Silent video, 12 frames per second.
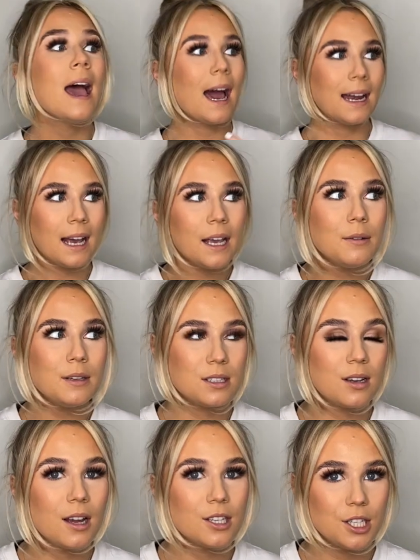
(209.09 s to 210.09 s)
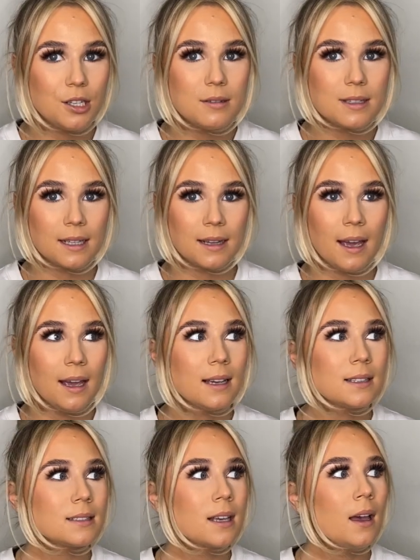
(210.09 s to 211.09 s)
And I only started using this